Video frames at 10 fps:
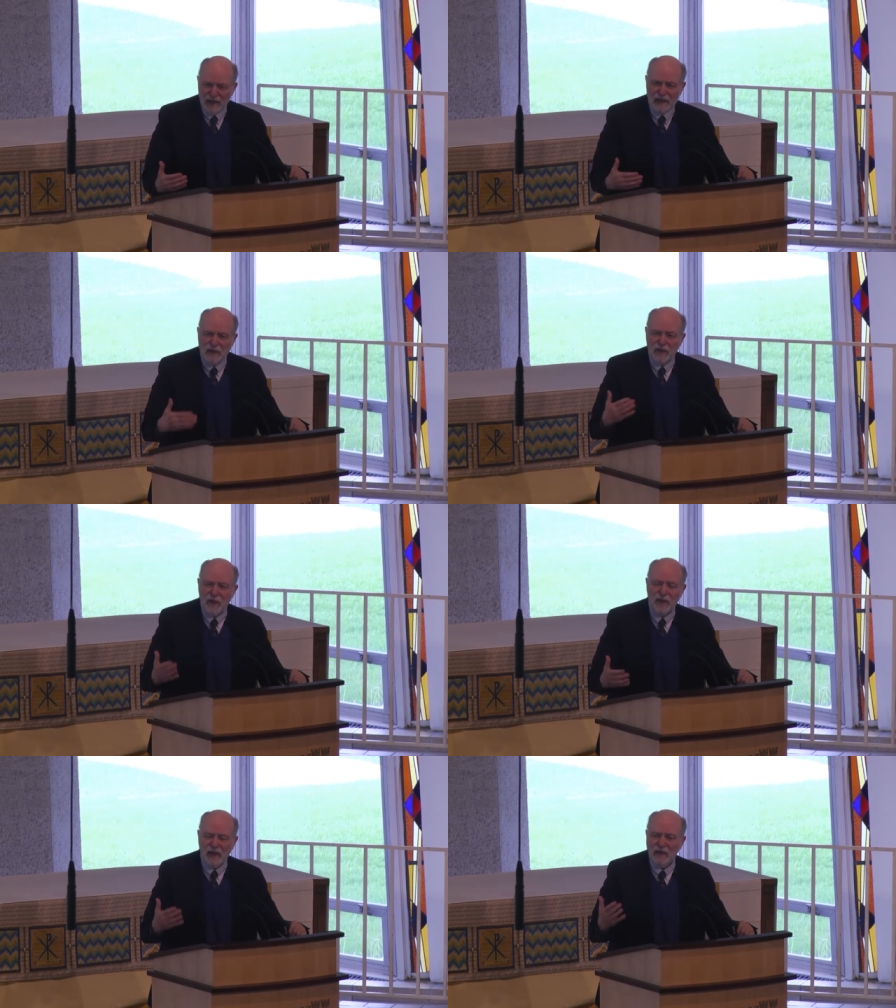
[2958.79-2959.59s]
These are
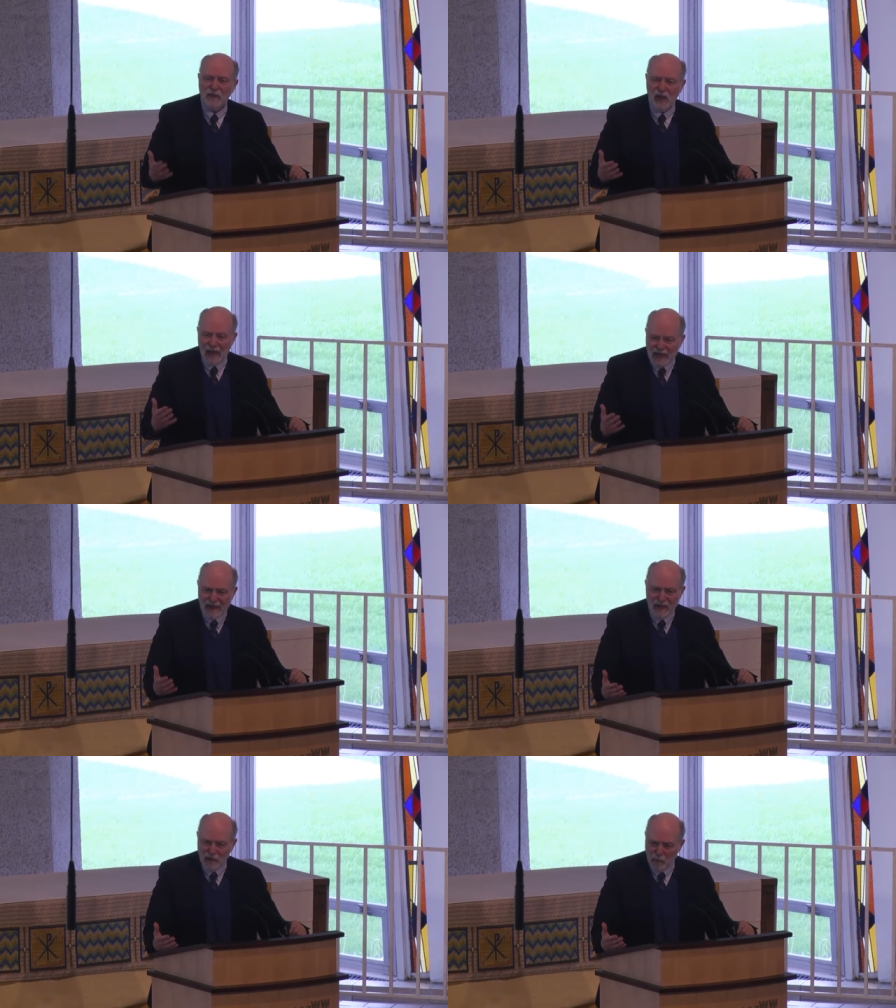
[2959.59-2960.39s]
the things I
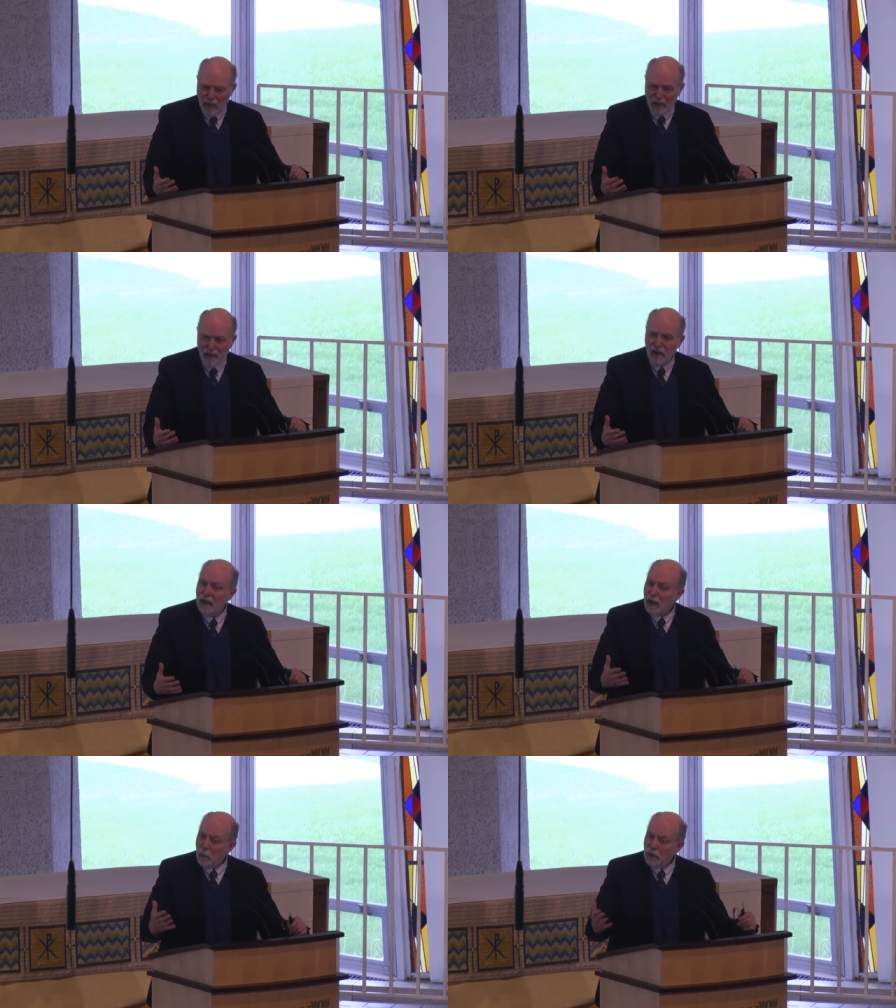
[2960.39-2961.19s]
care about.
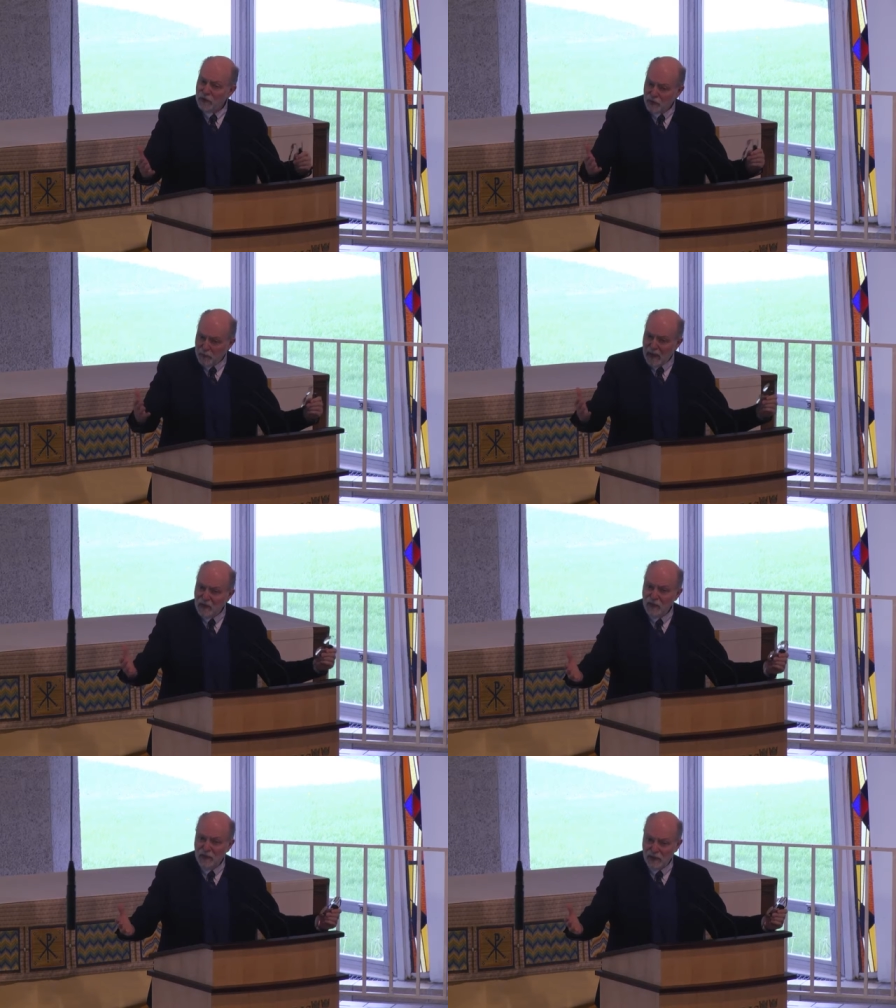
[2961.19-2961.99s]
And I want
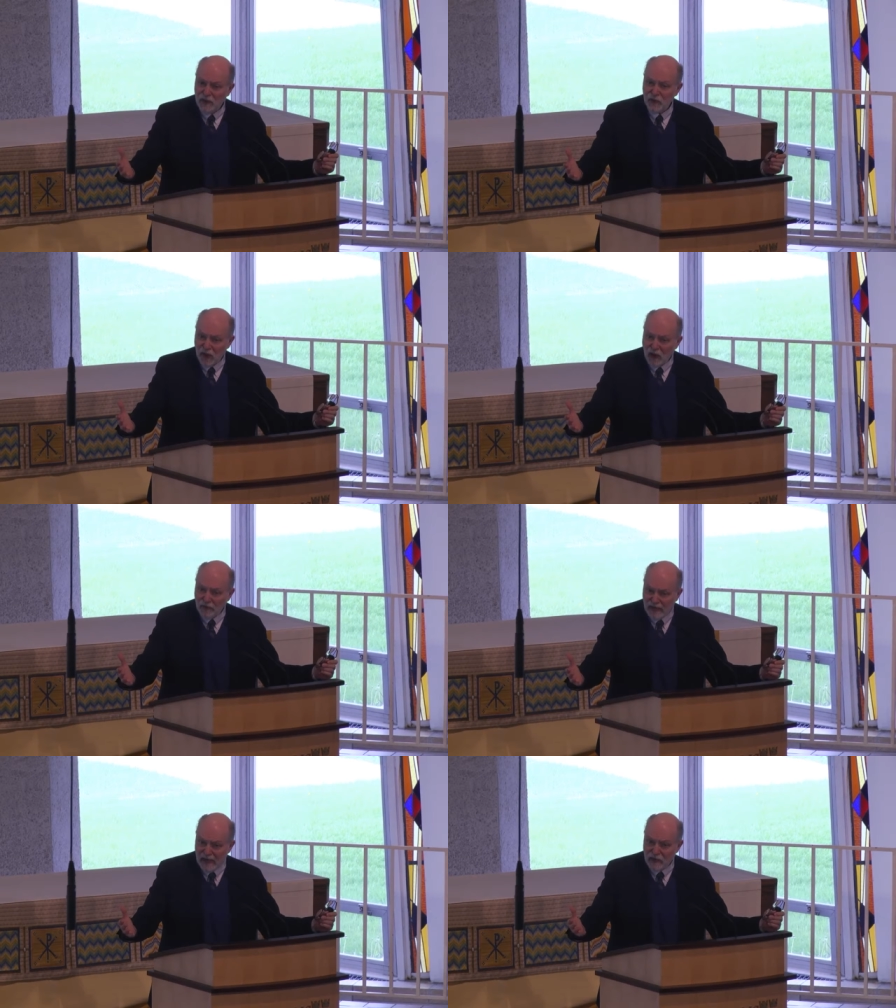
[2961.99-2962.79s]
space in this
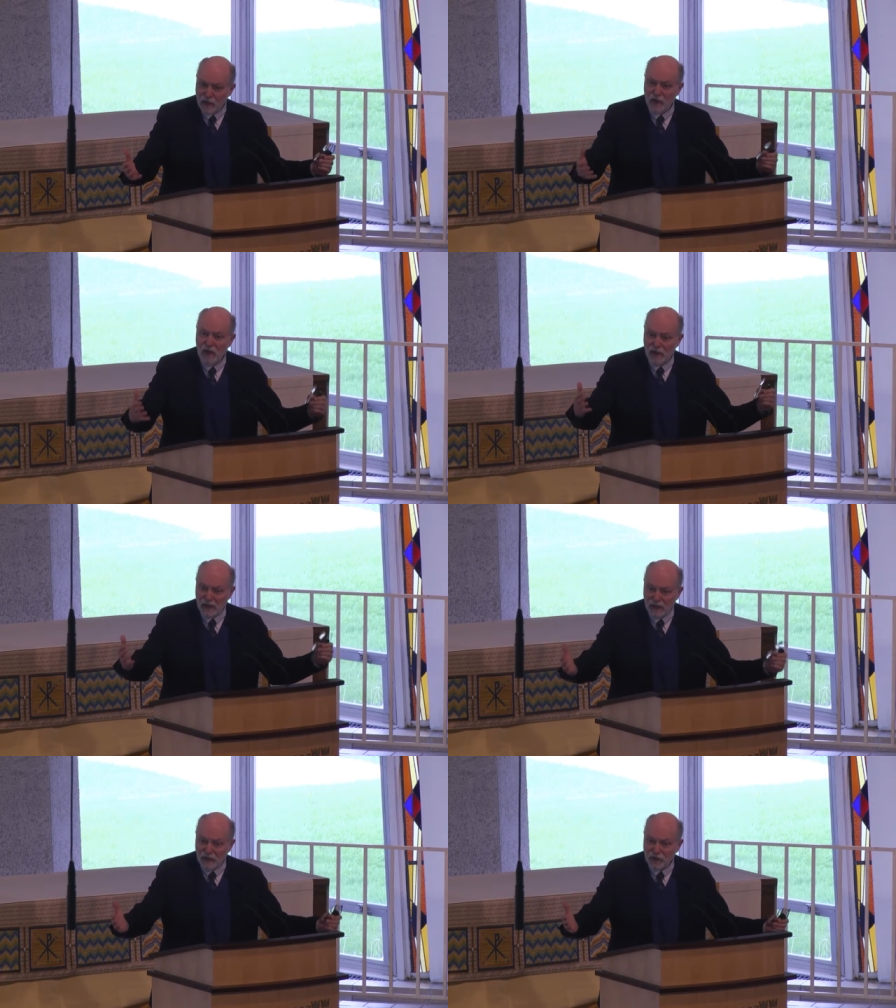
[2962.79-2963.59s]
congregation
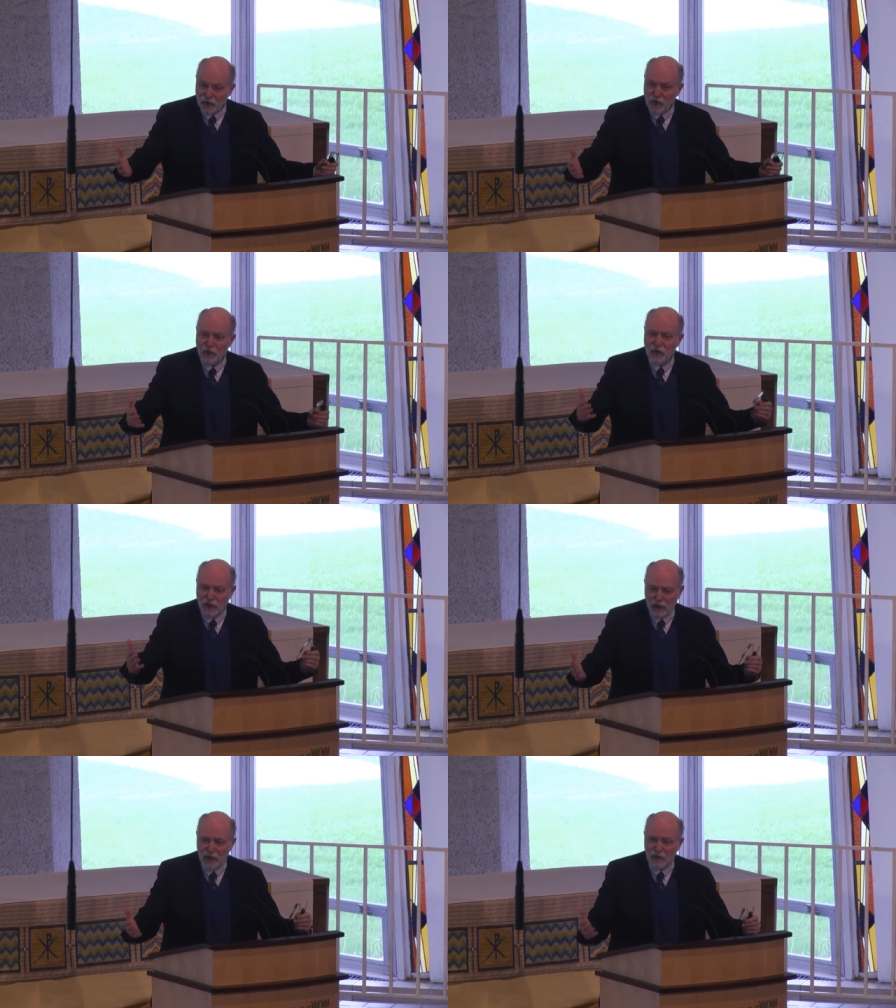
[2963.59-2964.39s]
and in this church
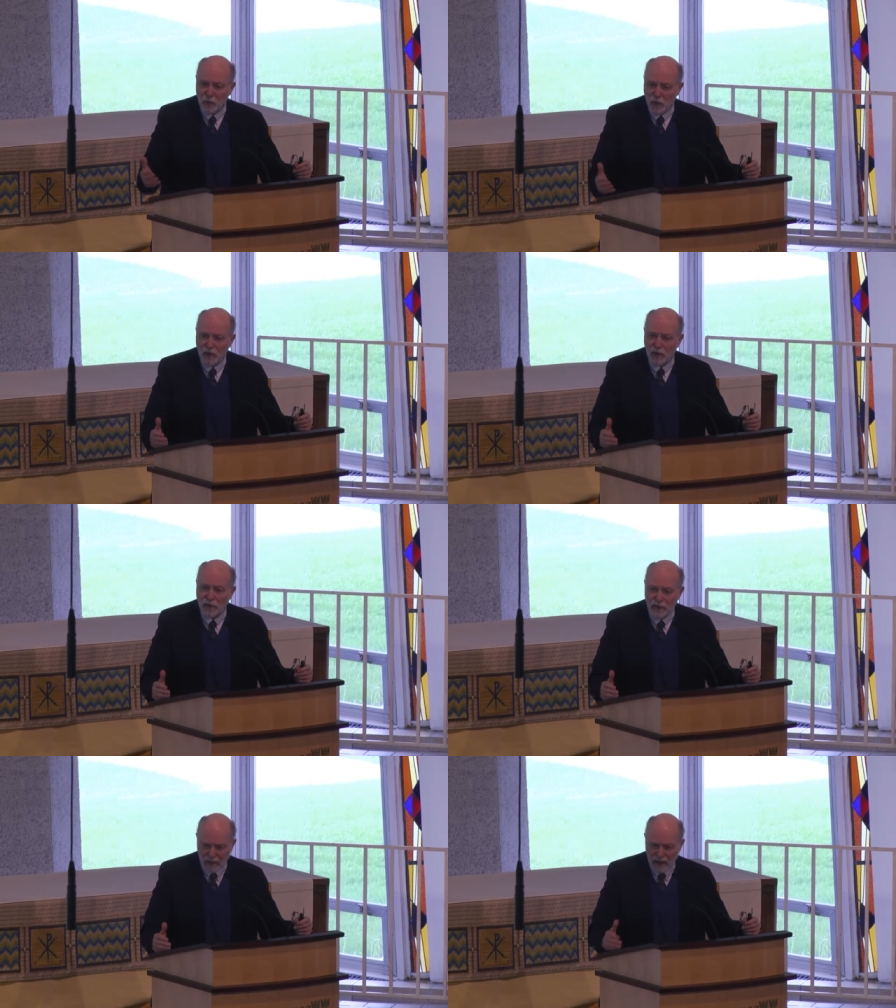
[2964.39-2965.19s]
and in this
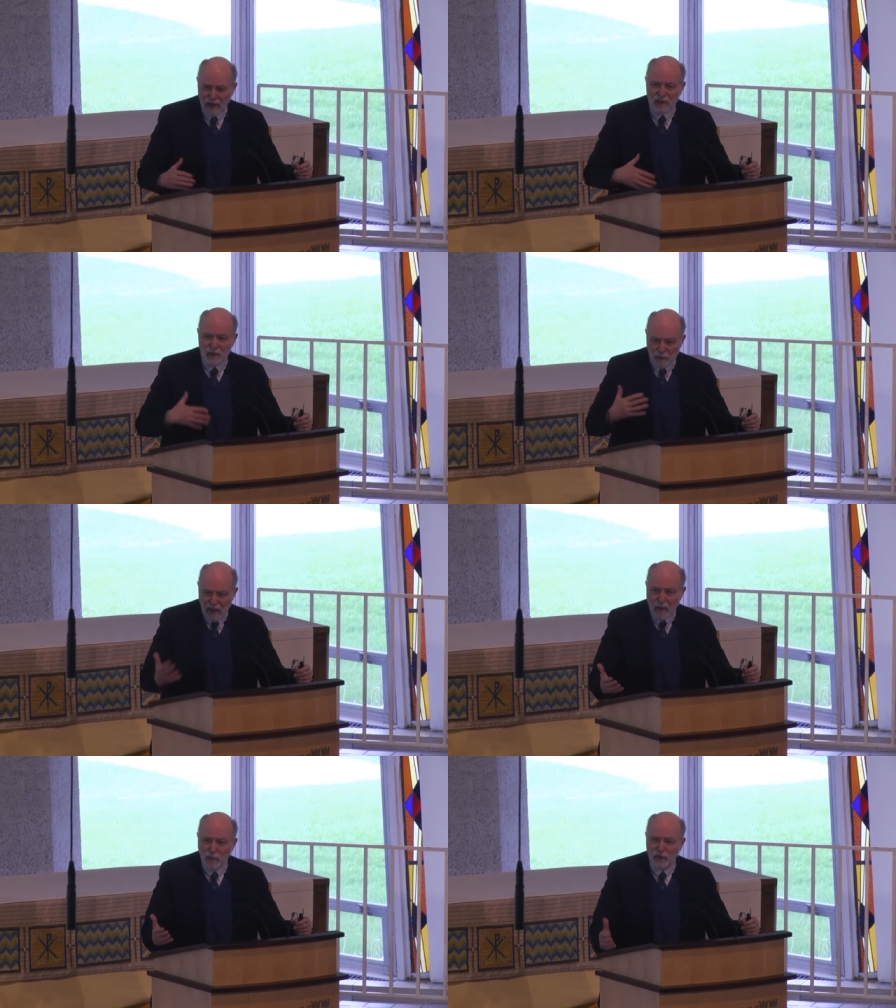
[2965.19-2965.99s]
world to
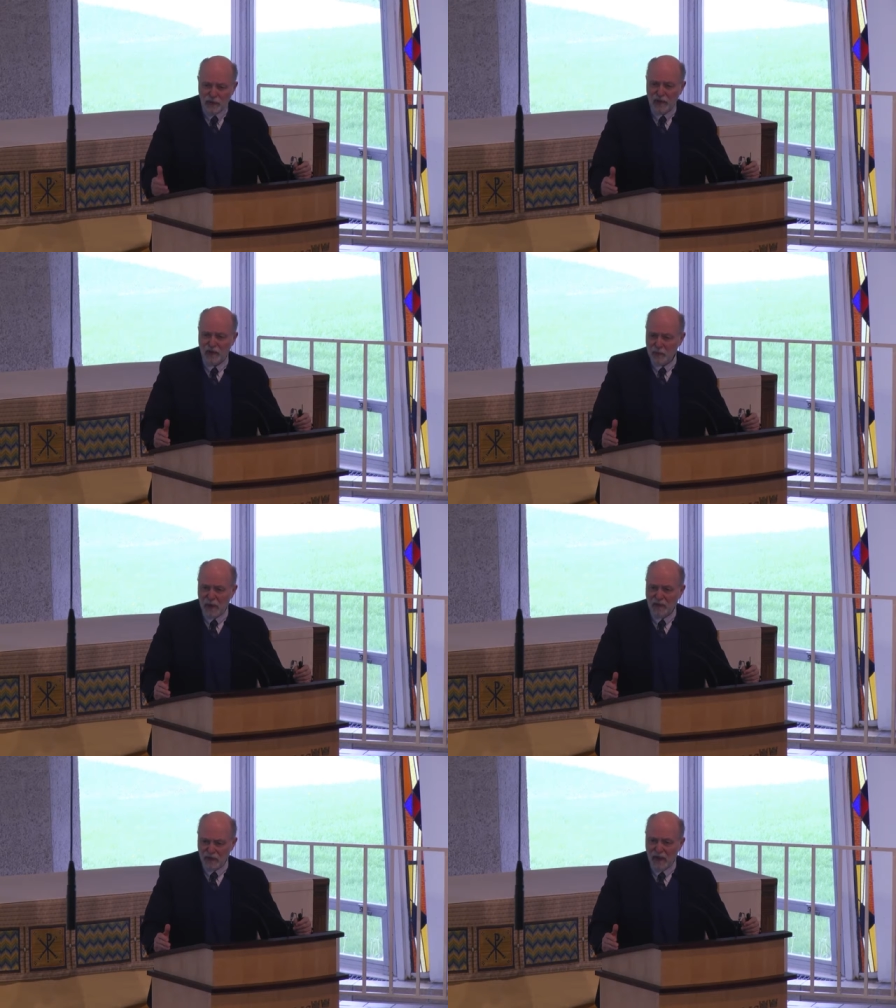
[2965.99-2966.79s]
be able to
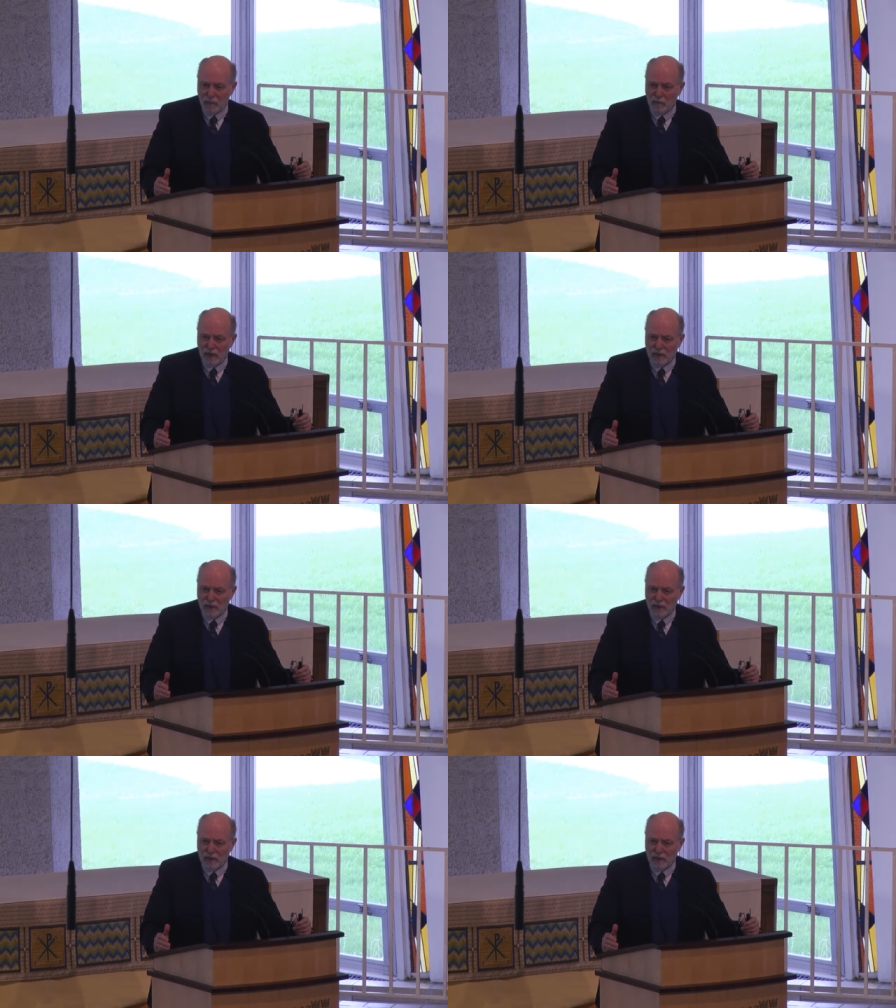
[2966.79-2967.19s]
express them.